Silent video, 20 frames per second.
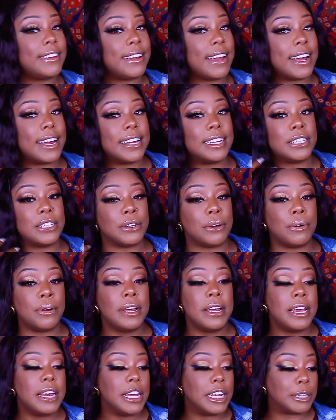you guys, so
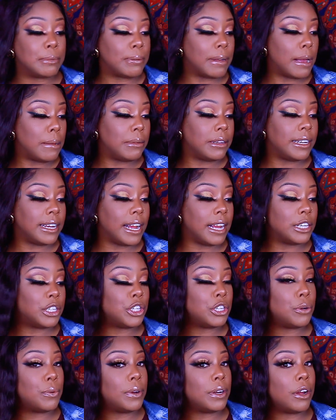it's probably not
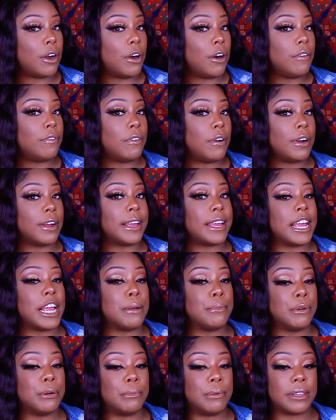showing off on
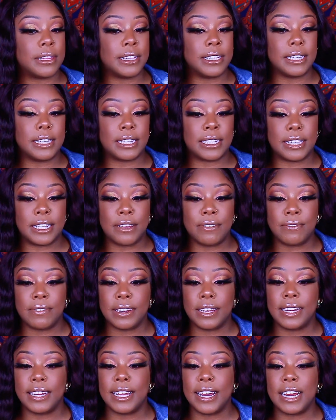camera, but this is
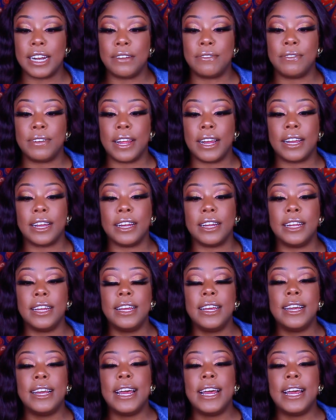definitely kind of like a,